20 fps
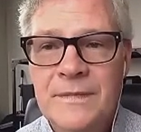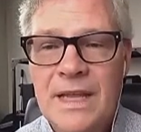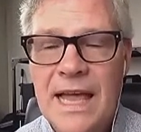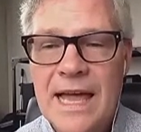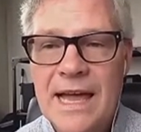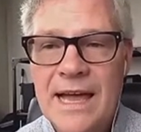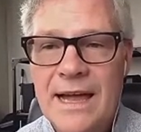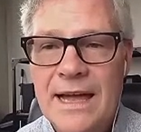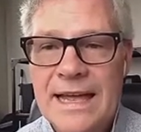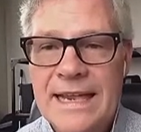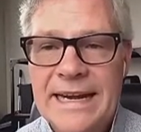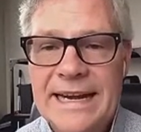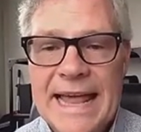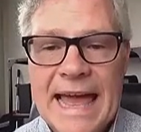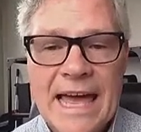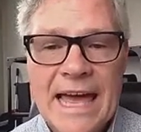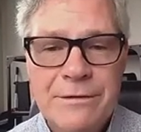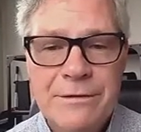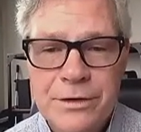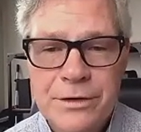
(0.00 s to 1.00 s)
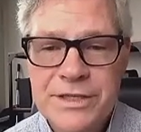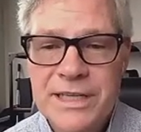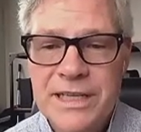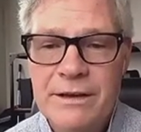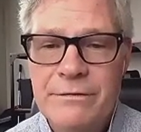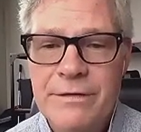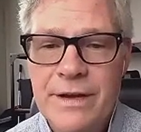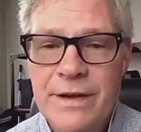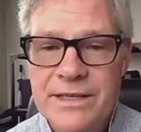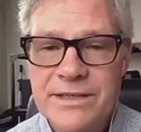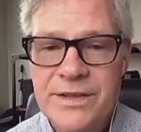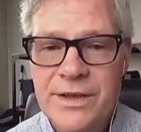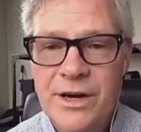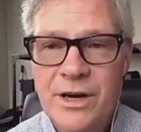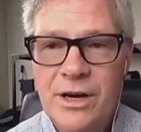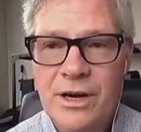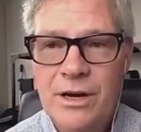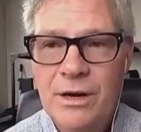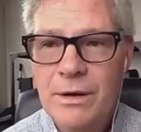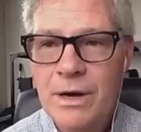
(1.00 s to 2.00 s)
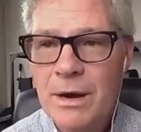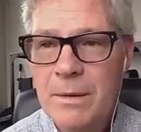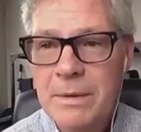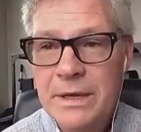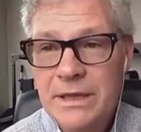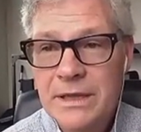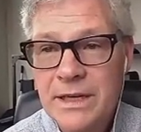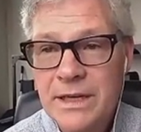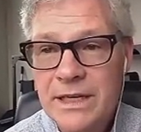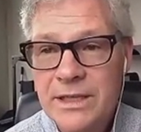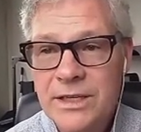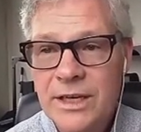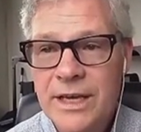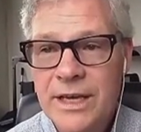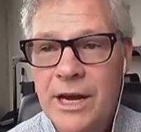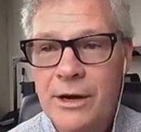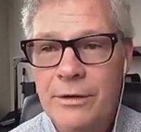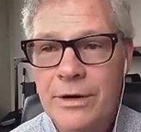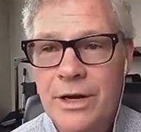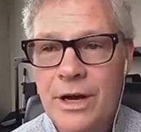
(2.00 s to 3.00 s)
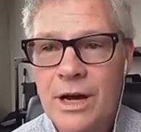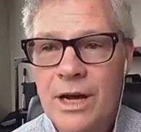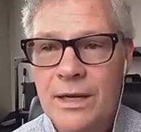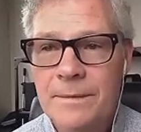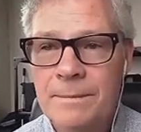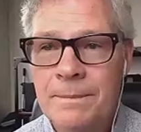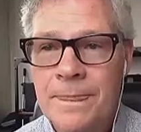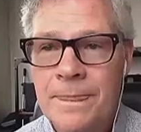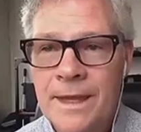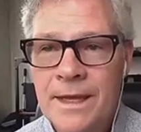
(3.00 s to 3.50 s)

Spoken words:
and it adversely affects their ability to carry on.